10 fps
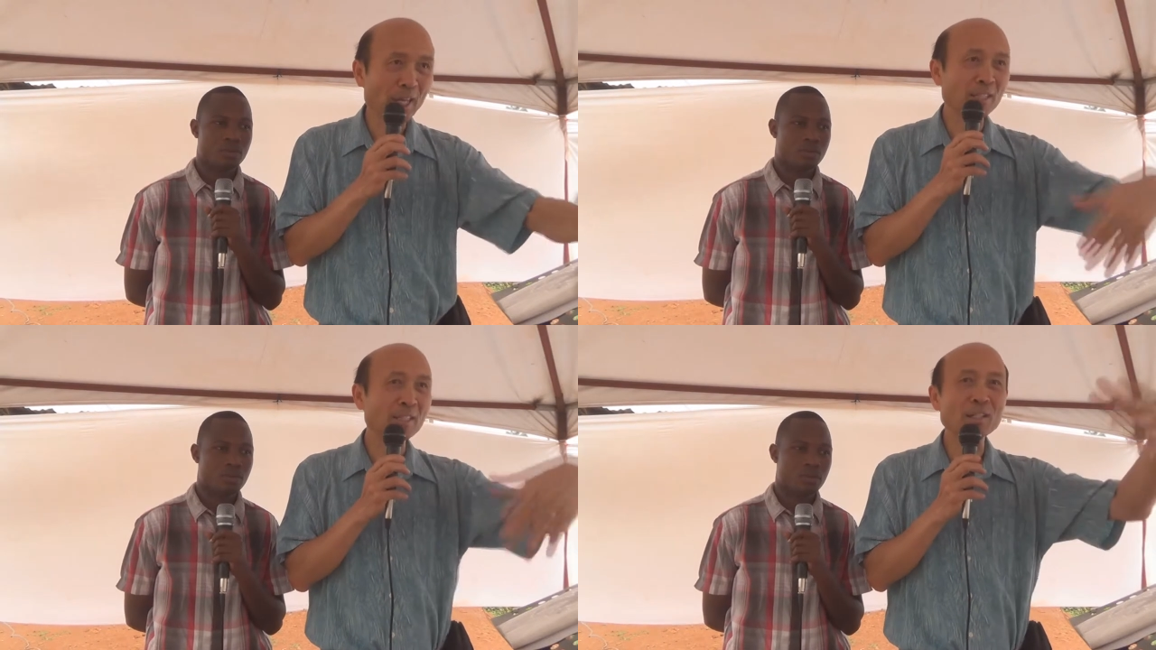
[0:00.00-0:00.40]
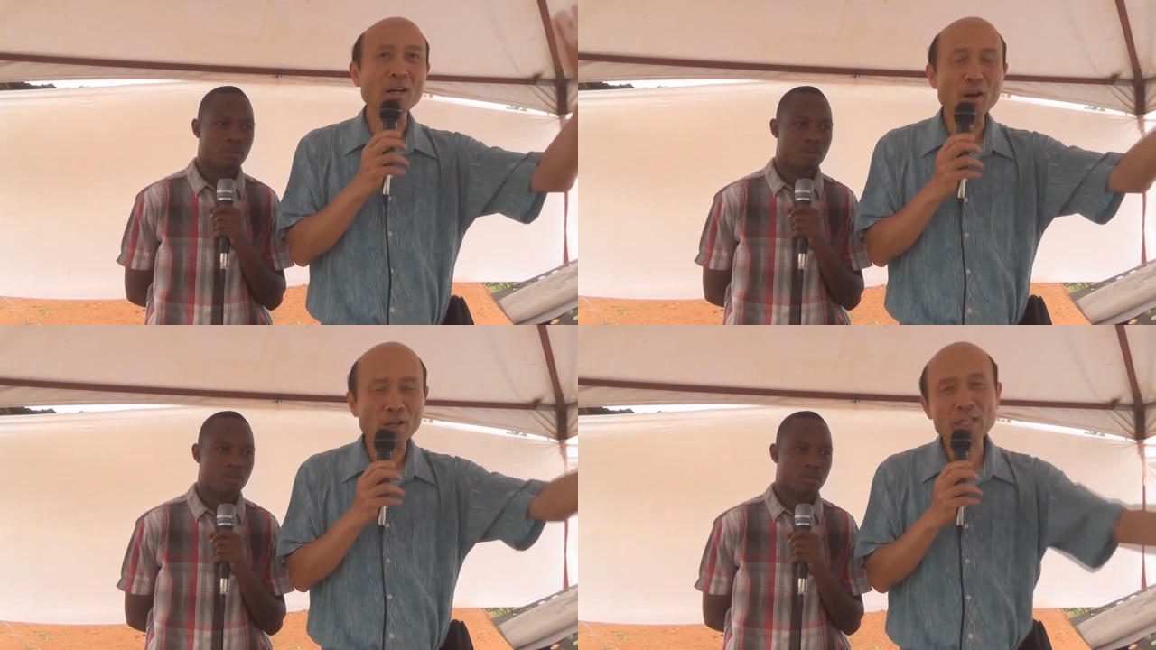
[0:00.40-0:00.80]
Speaker 1: uh, in
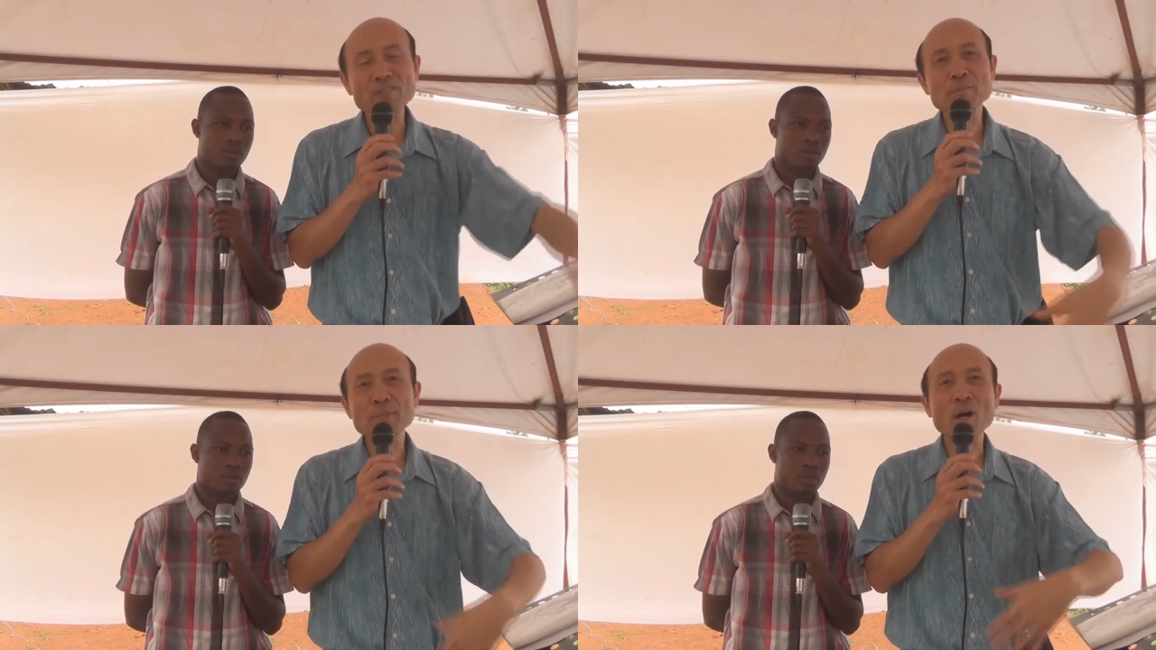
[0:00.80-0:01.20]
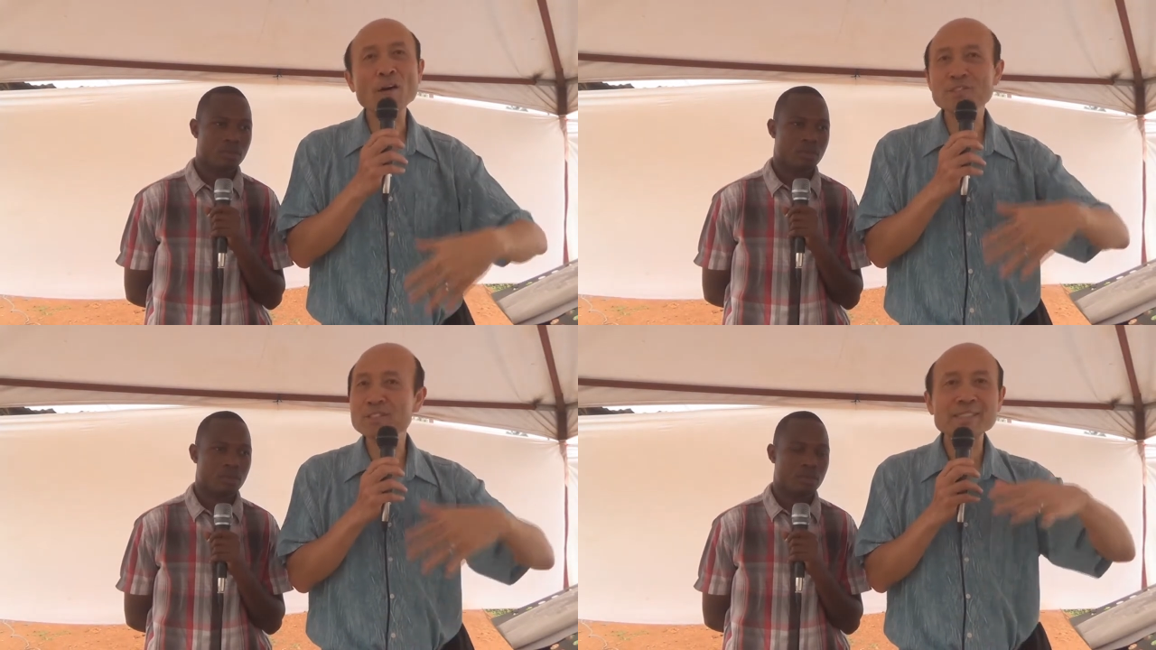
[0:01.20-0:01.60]
a
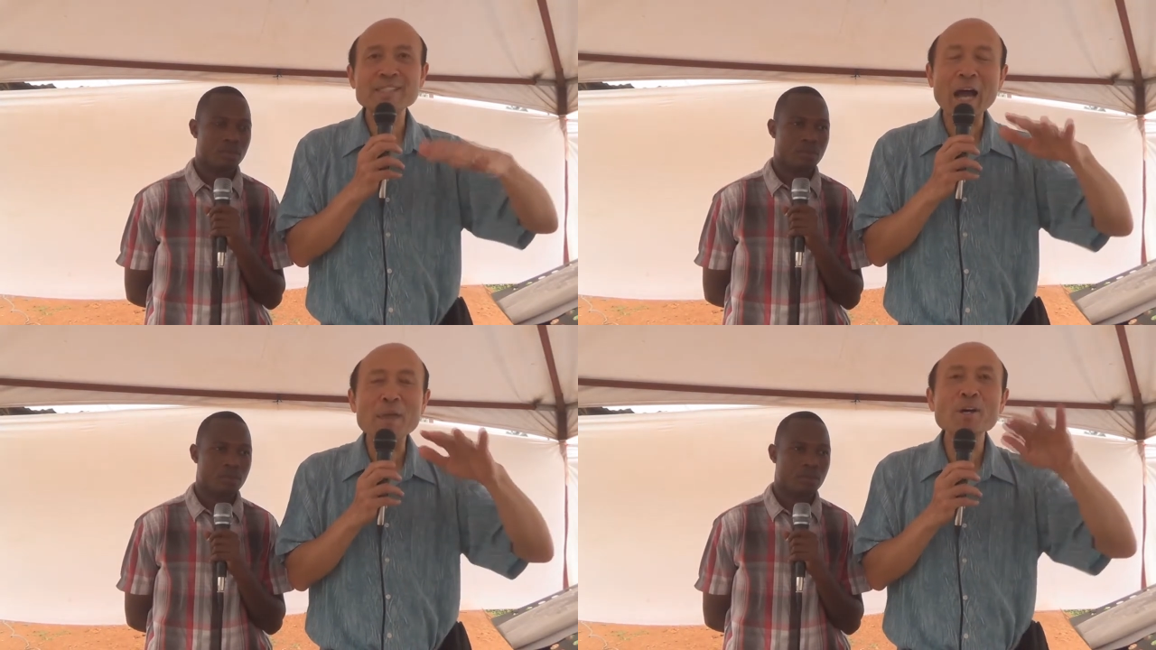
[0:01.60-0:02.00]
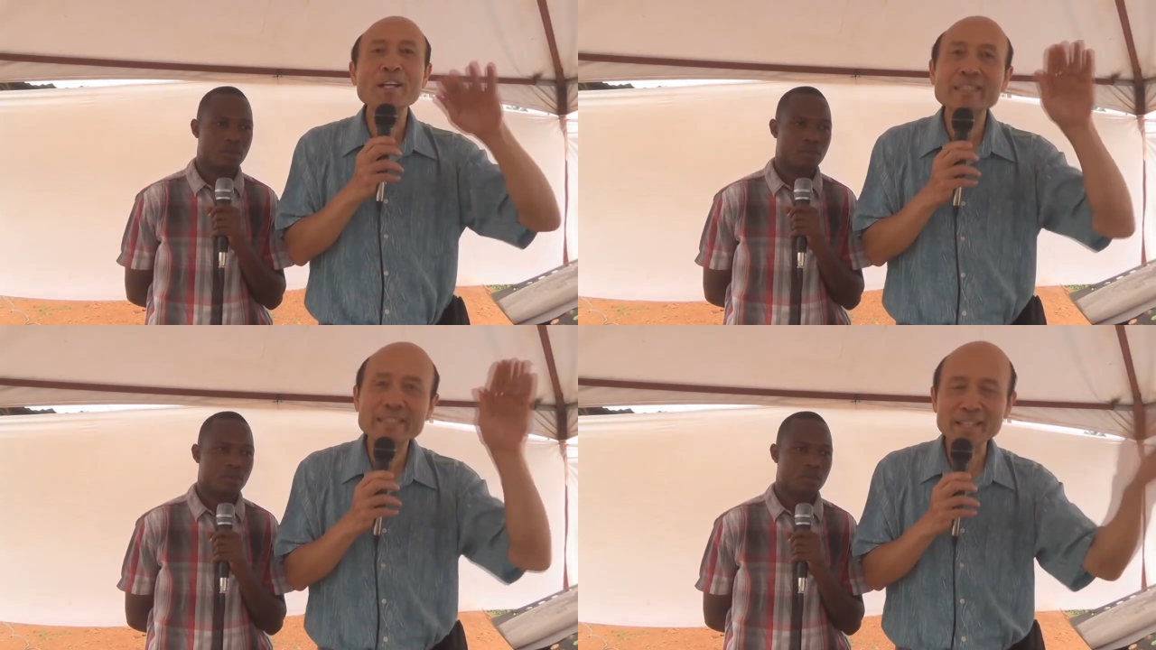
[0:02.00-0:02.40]
government office. I'm
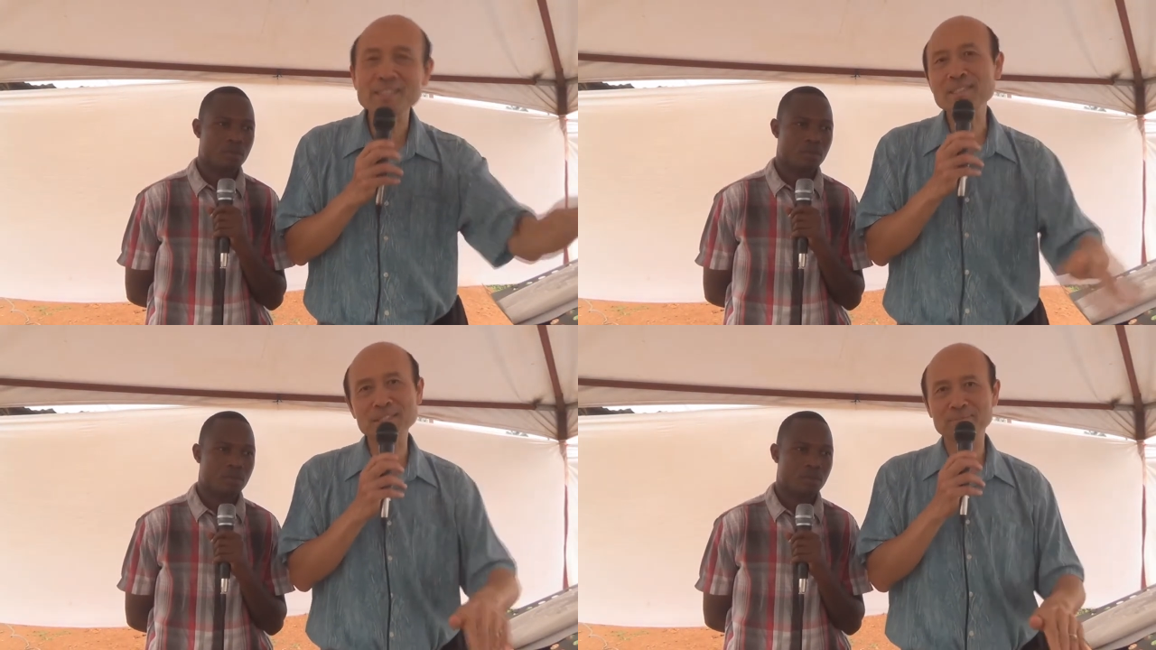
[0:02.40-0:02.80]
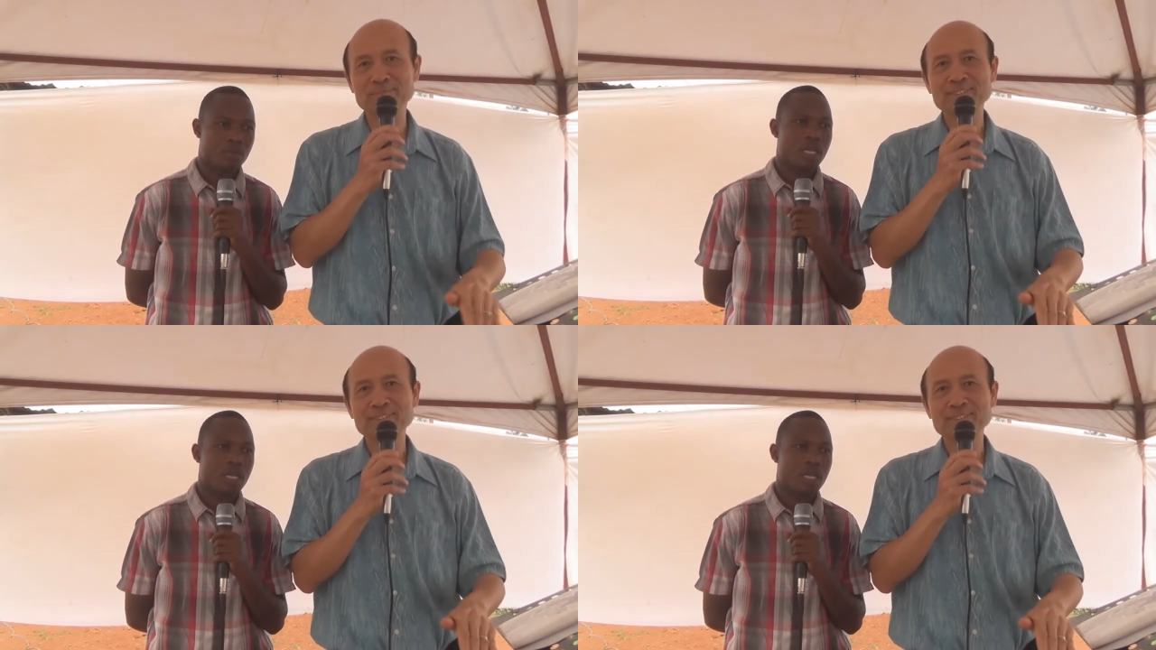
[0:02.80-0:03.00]
not against him.